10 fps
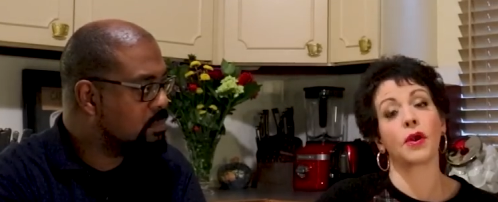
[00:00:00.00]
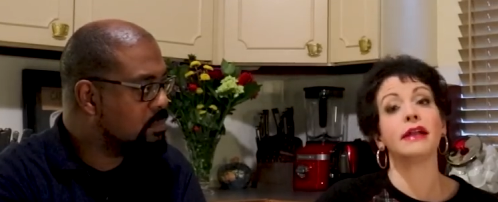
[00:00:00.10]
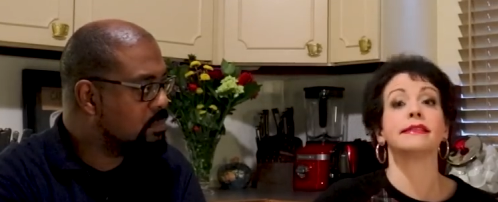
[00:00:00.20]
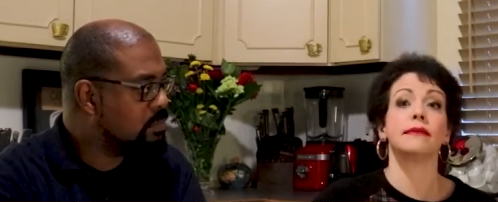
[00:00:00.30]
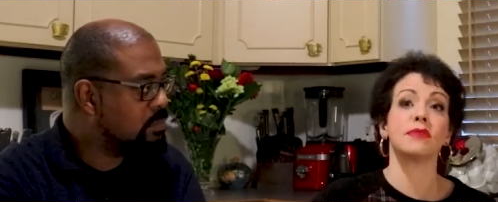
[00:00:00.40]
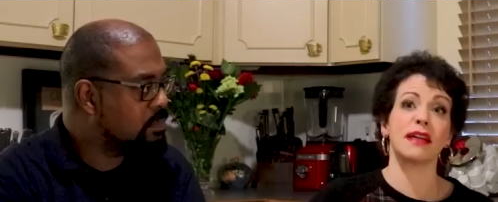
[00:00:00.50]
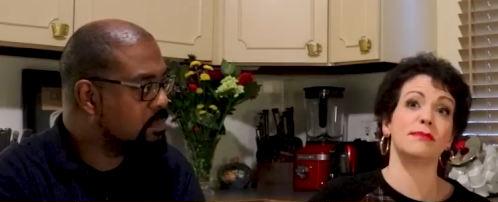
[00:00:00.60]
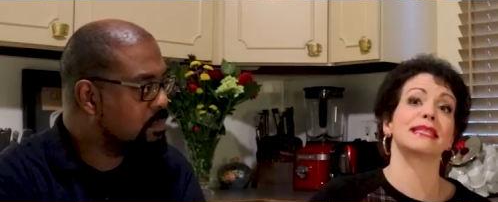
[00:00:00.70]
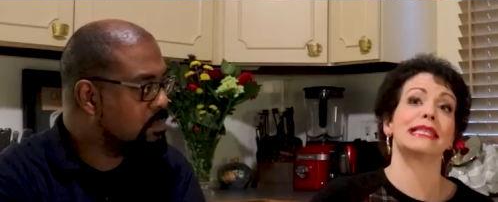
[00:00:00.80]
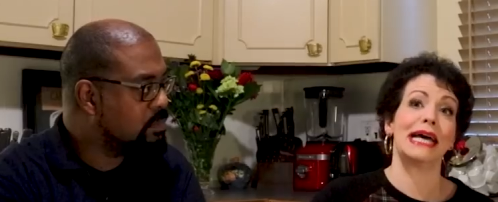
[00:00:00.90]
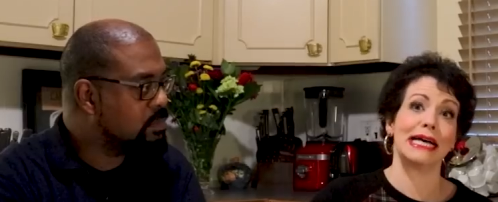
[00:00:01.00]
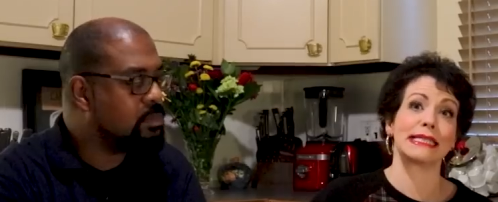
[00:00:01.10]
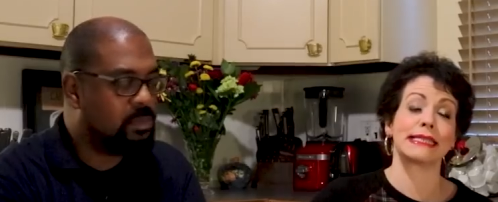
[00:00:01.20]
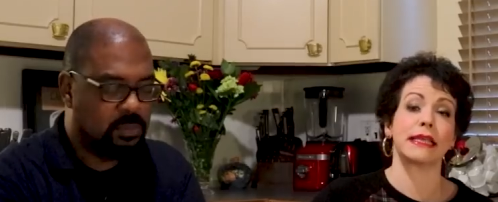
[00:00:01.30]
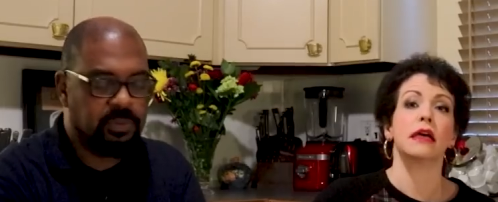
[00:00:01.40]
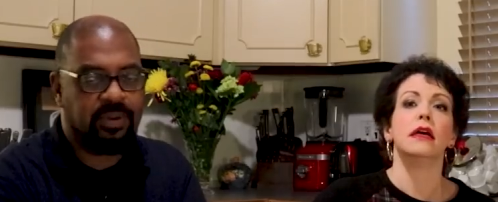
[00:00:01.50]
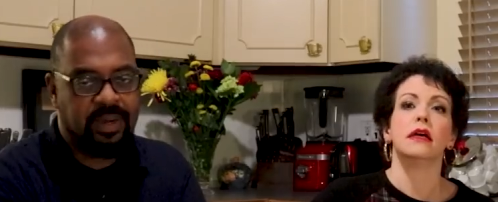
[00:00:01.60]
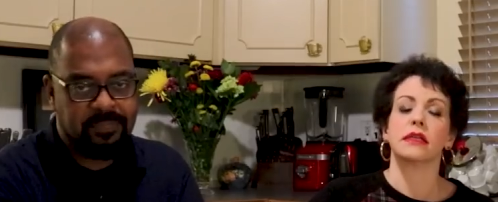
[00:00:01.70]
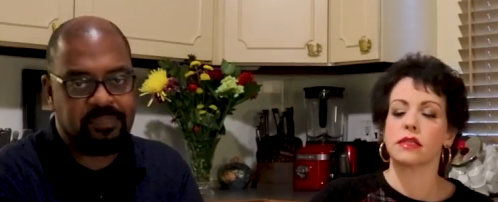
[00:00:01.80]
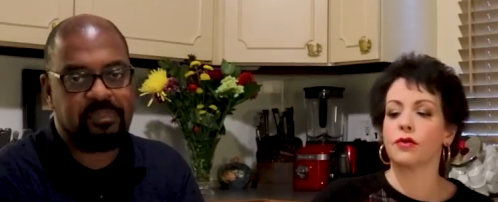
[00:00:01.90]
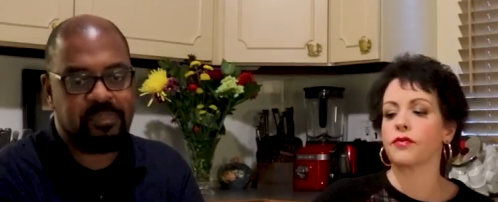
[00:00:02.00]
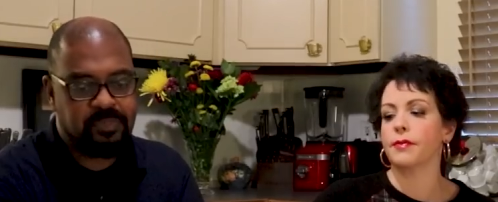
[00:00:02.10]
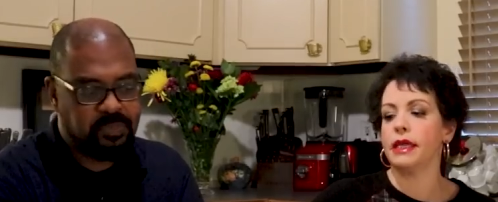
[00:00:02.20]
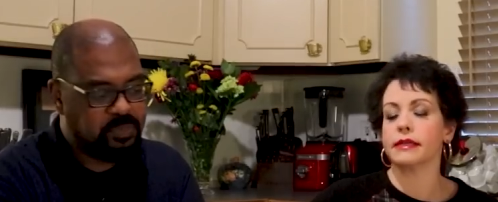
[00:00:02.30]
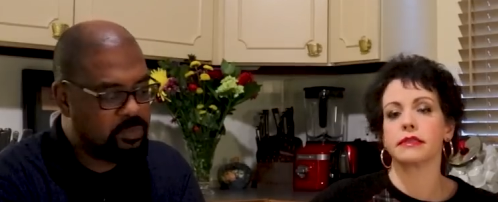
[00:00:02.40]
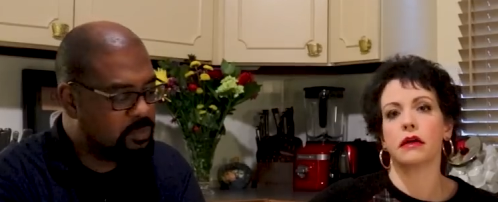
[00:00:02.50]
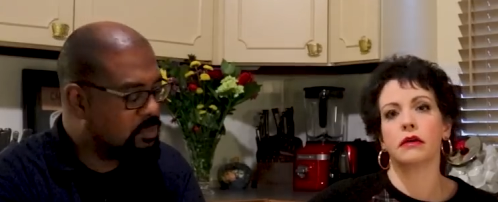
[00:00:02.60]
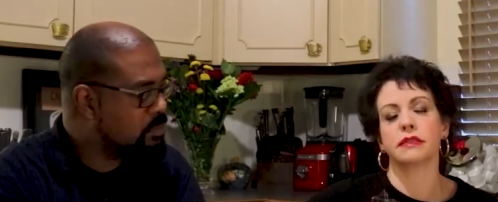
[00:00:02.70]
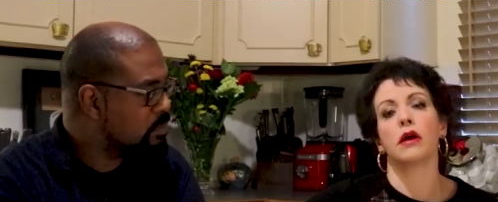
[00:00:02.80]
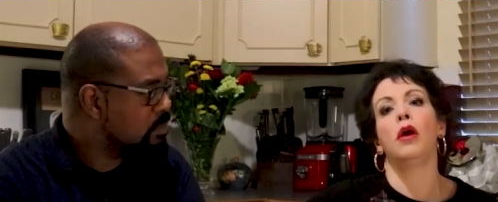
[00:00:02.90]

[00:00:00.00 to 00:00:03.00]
Speaker 1: price, sometimes less. Right. So for me, it's it's